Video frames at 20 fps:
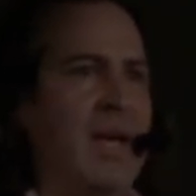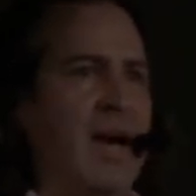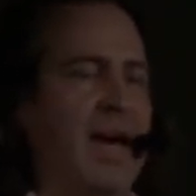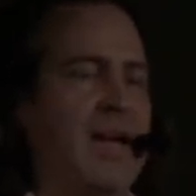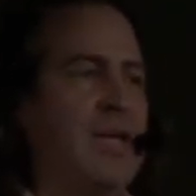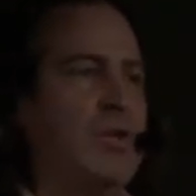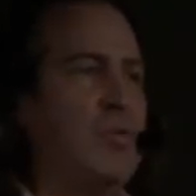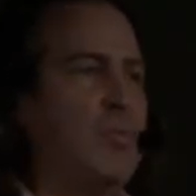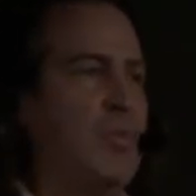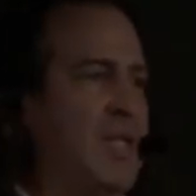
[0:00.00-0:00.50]

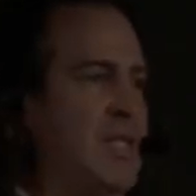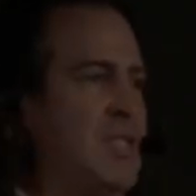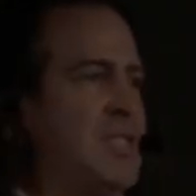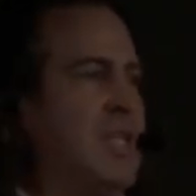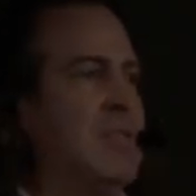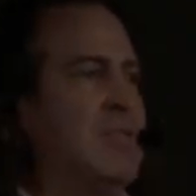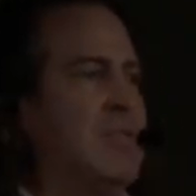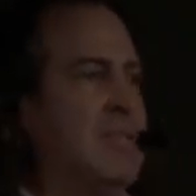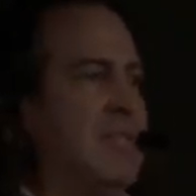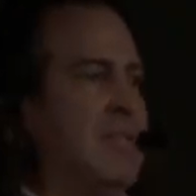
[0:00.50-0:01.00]
I can
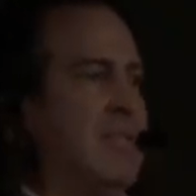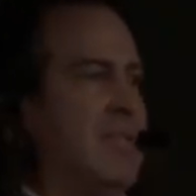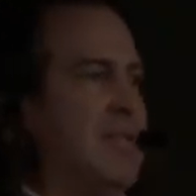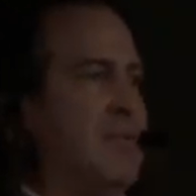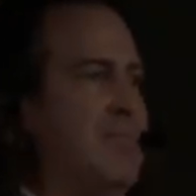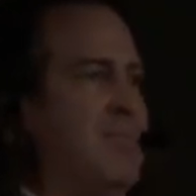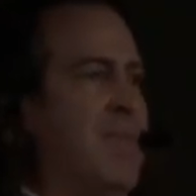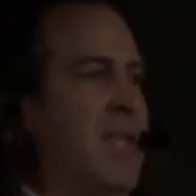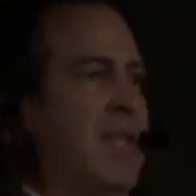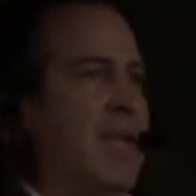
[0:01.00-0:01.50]
reach out to
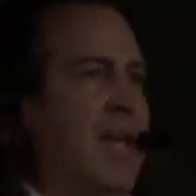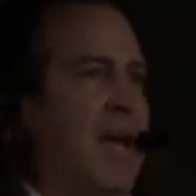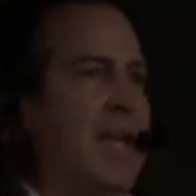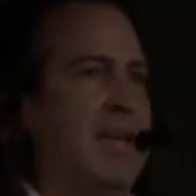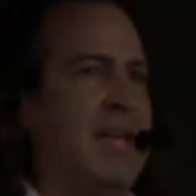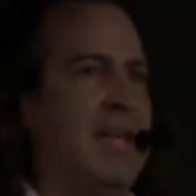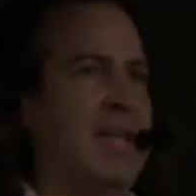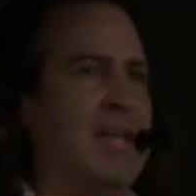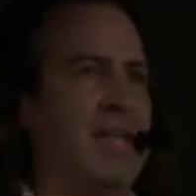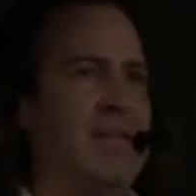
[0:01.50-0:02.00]
them,
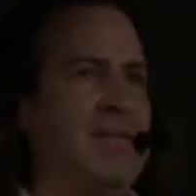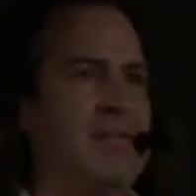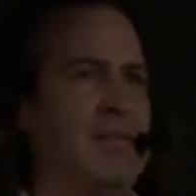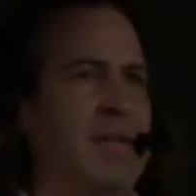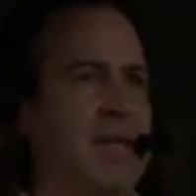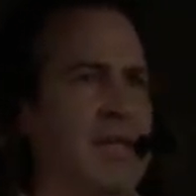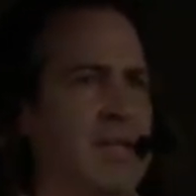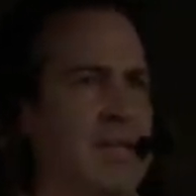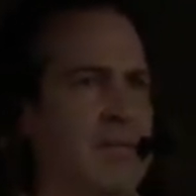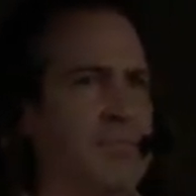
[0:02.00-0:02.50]
and I
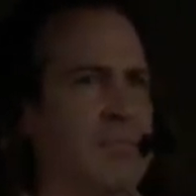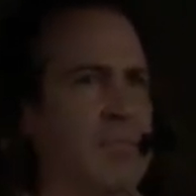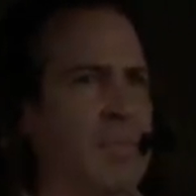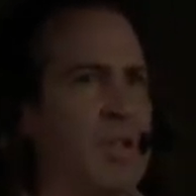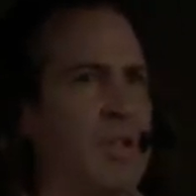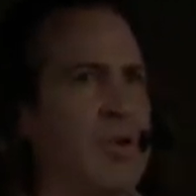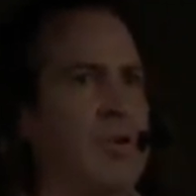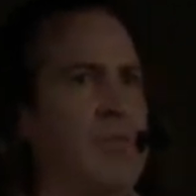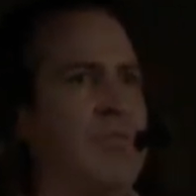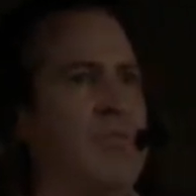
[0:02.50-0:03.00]
can, I can
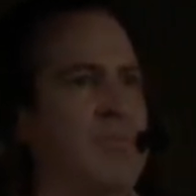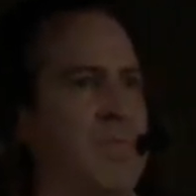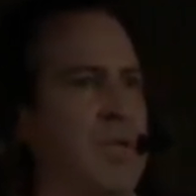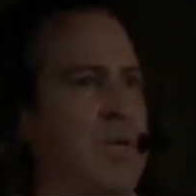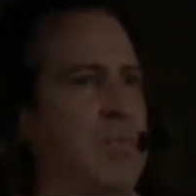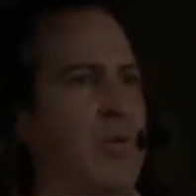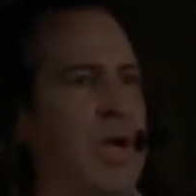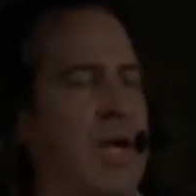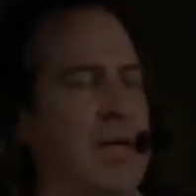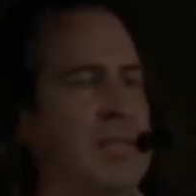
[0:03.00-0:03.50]
learn from
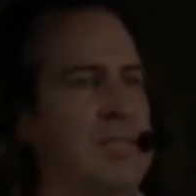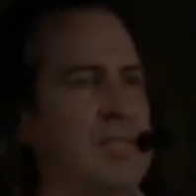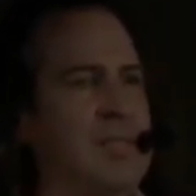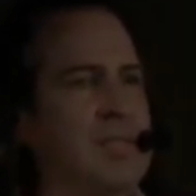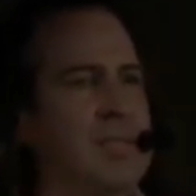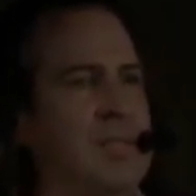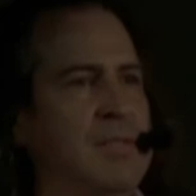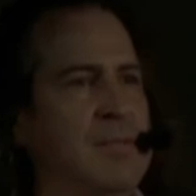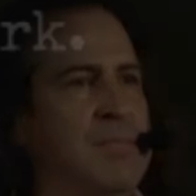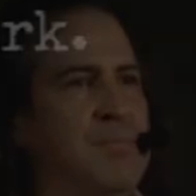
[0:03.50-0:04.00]
their
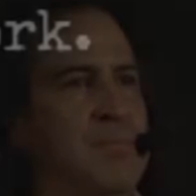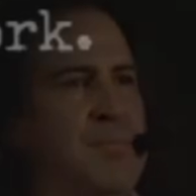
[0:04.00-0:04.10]
practice.